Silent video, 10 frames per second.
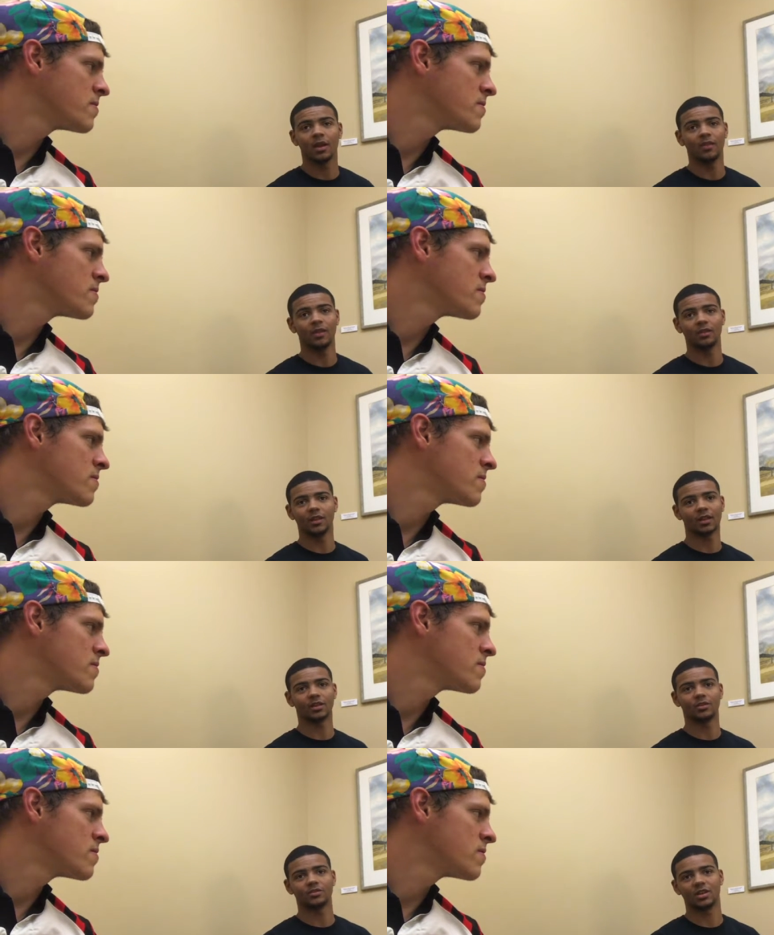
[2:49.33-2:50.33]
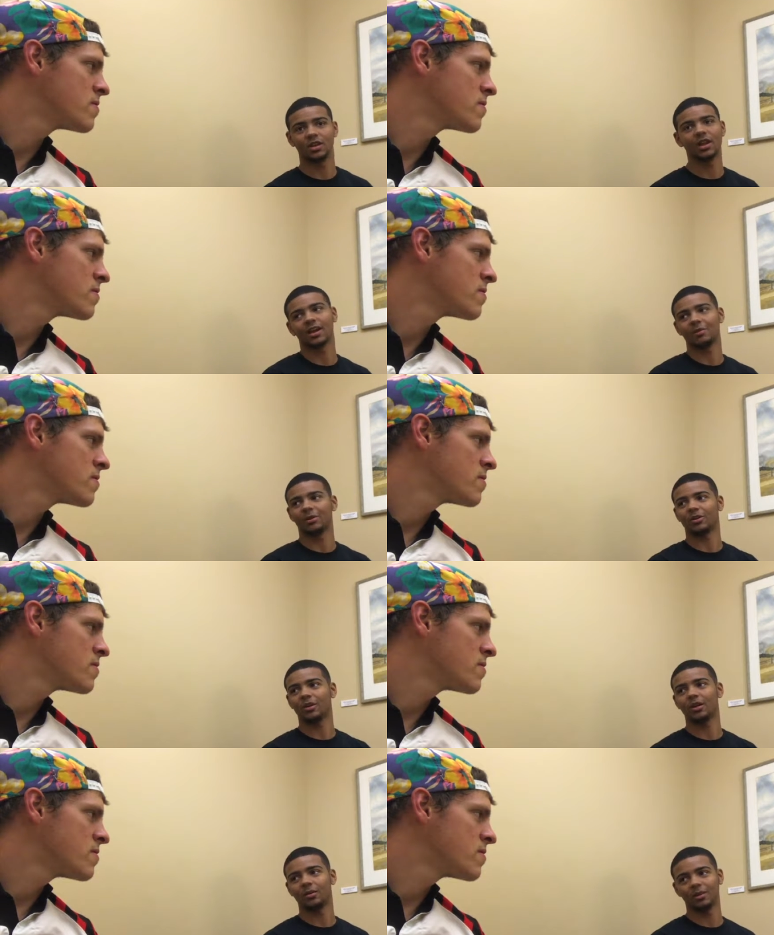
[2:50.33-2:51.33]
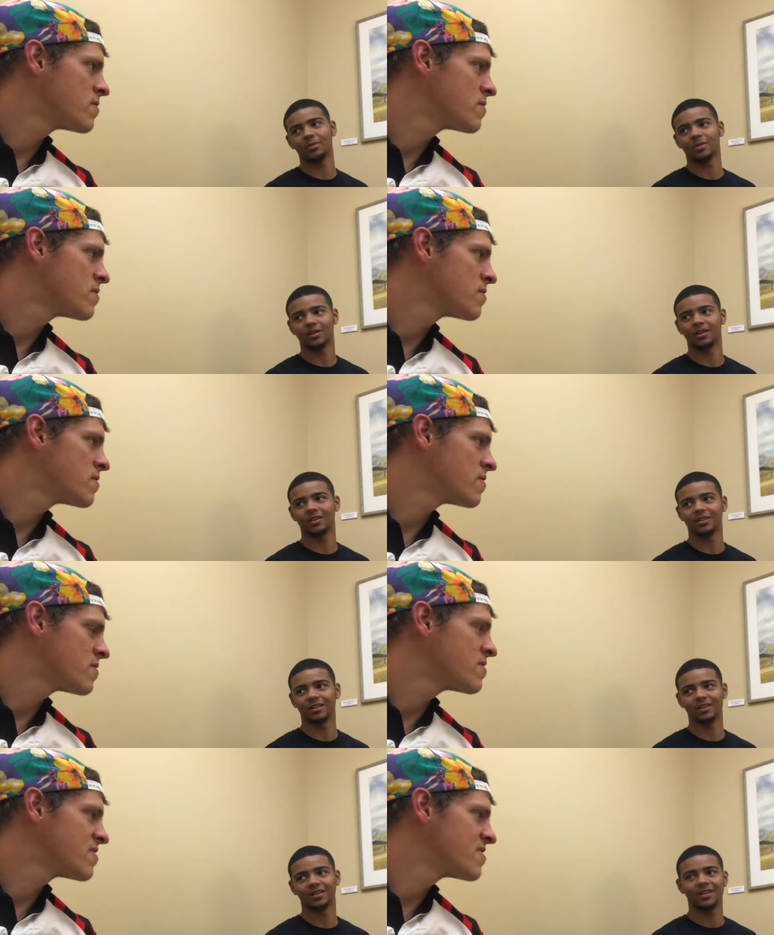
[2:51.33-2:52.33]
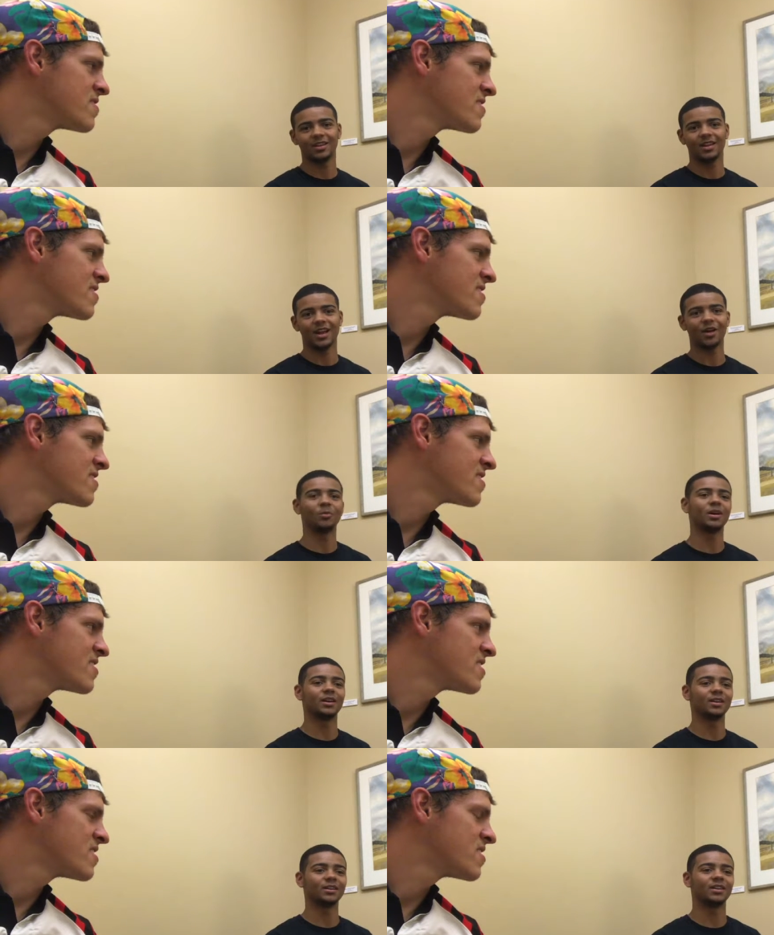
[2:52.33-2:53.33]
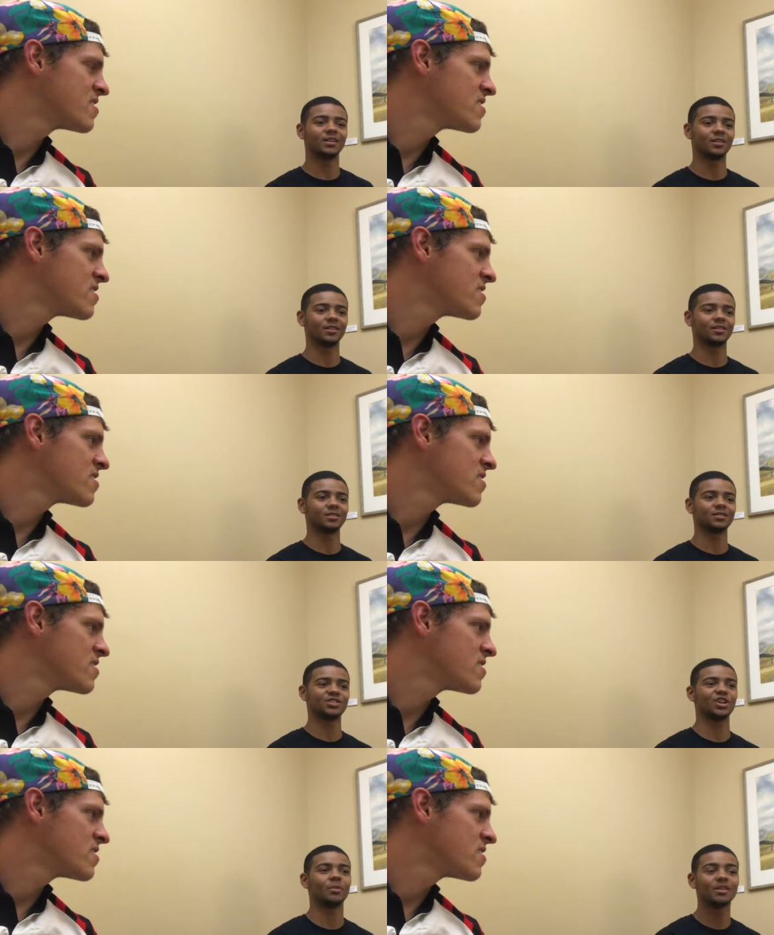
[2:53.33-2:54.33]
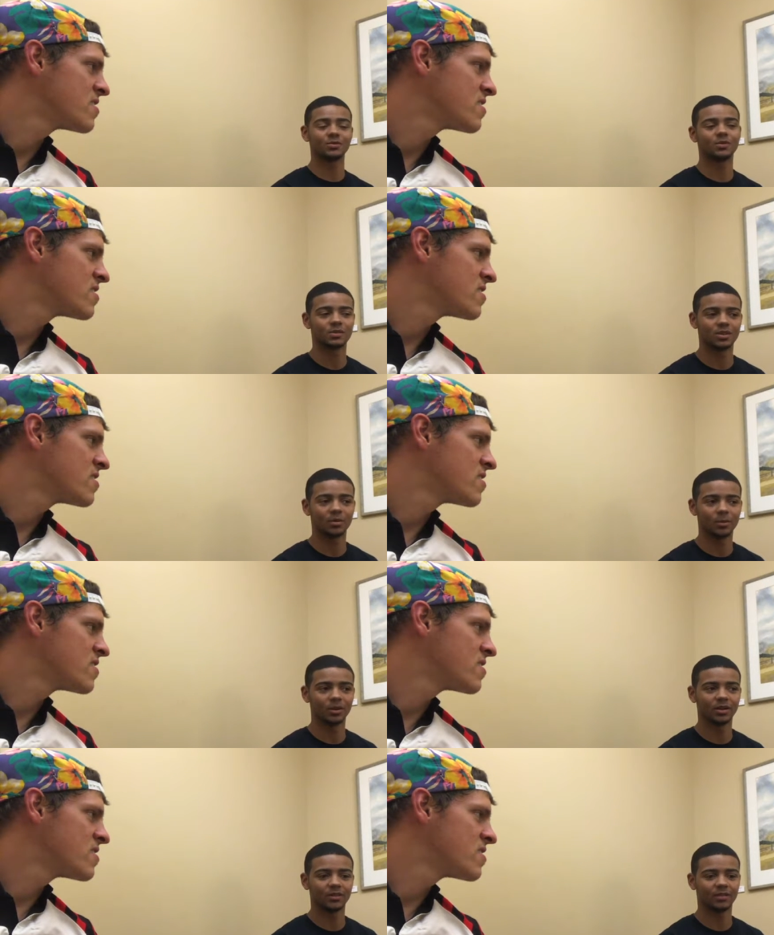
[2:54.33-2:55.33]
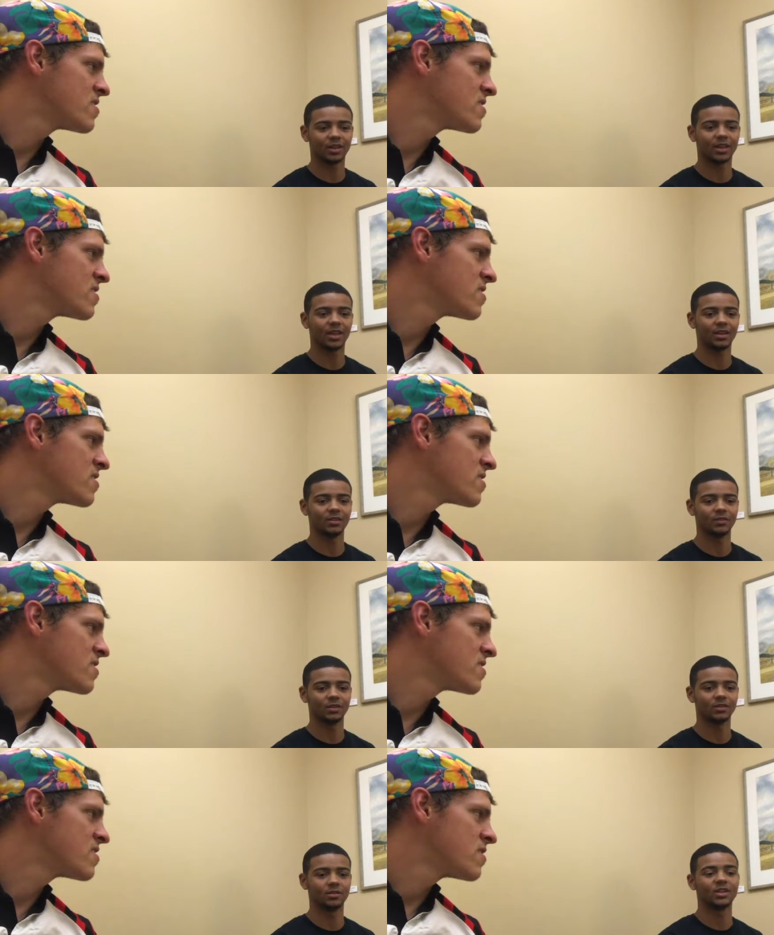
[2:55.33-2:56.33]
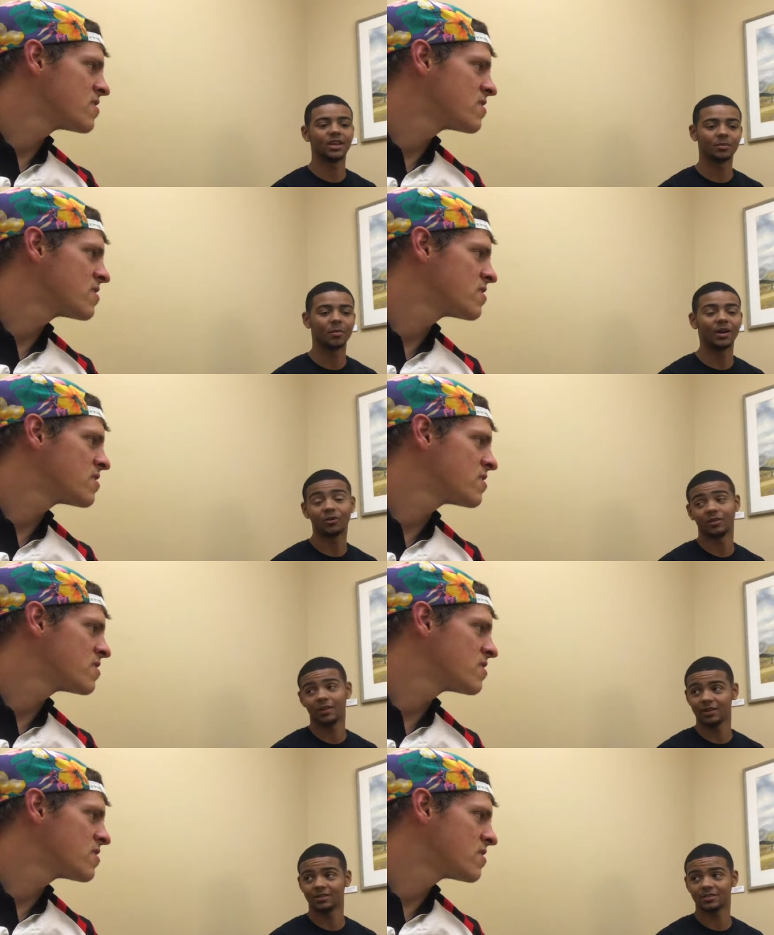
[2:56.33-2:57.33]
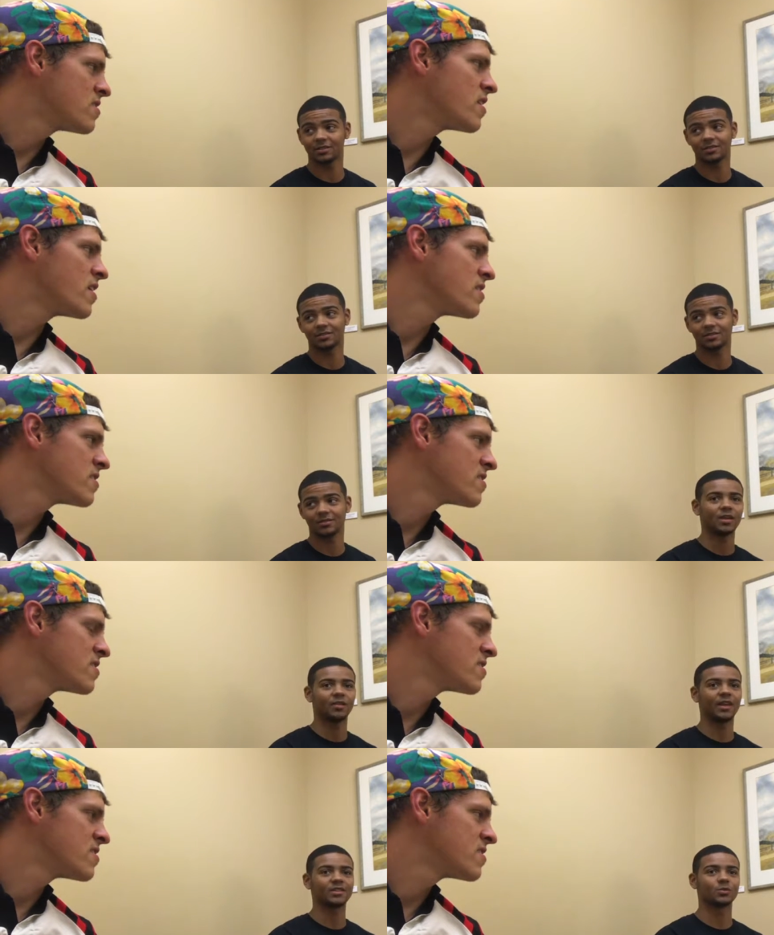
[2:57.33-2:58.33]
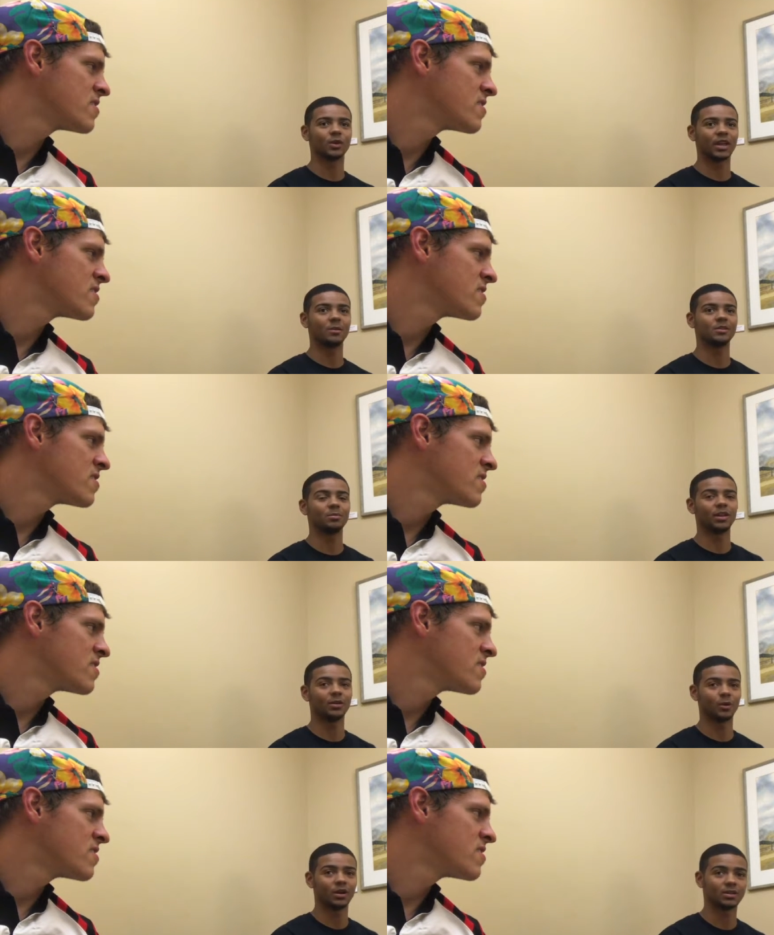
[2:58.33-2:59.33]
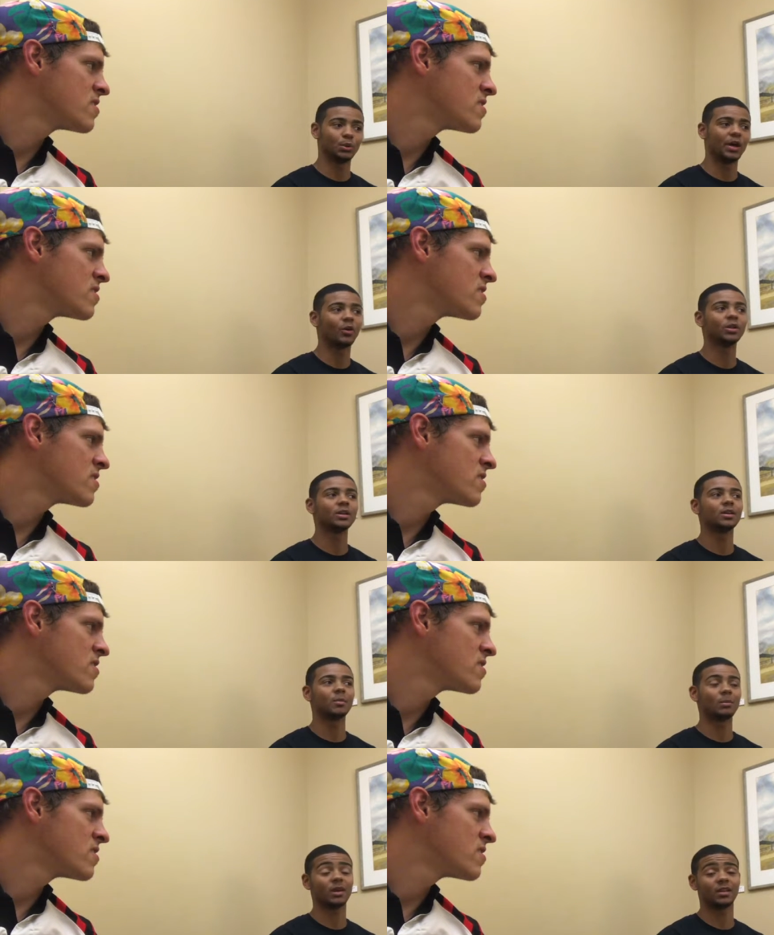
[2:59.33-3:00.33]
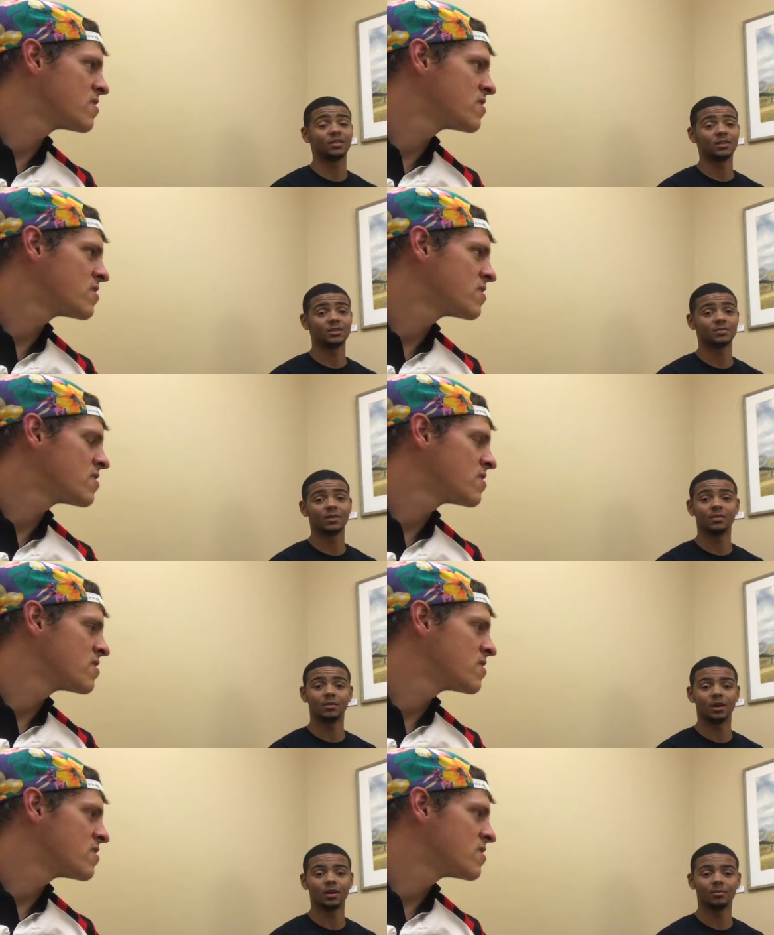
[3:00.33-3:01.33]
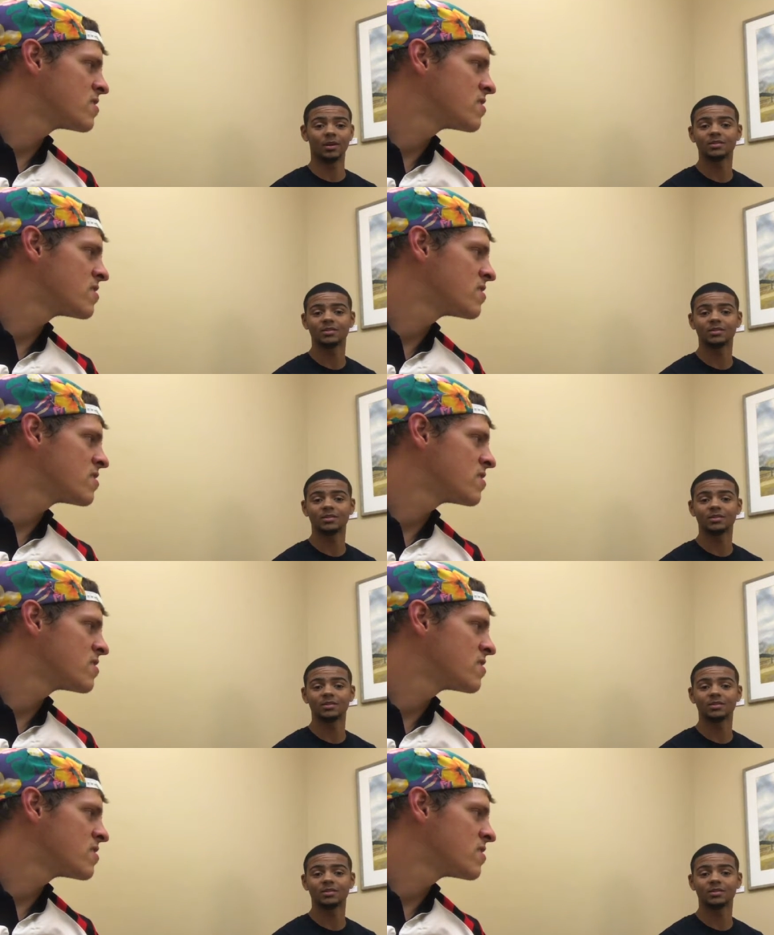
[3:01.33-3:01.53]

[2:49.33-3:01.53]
Speaker 1: And then, like you said, like I'm a I'm a hypocrite. Like, how am I gonna share a message with someone if I can't even take my own advice? Yeah that's where it came into play where not only am I making these um,